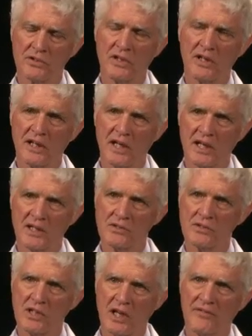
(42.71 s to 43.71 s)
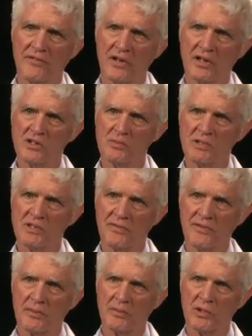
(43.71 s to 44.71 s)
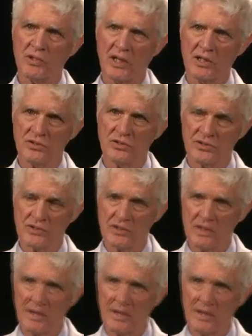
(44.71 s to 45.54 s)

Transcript: lung cancers have very specific mutations,